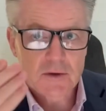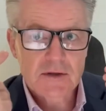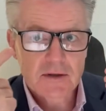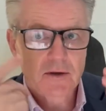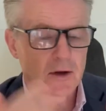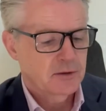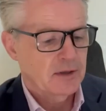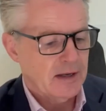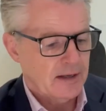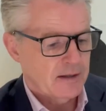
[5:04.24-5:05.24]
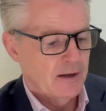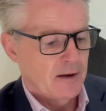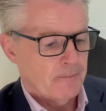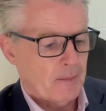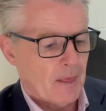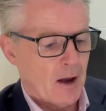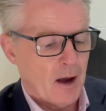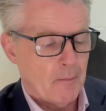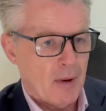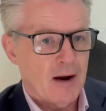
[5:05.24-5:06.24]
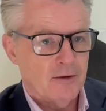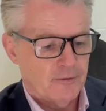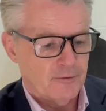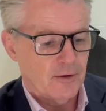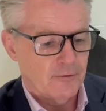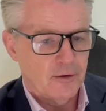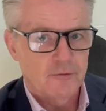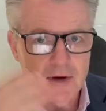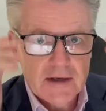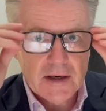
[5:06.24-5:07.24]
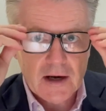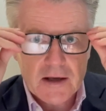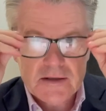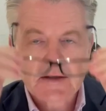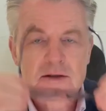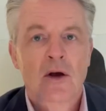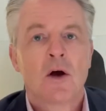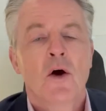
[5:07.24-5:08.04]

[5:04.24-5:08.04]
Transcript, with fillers: still going to need a, a pair of, of, of reading glasses,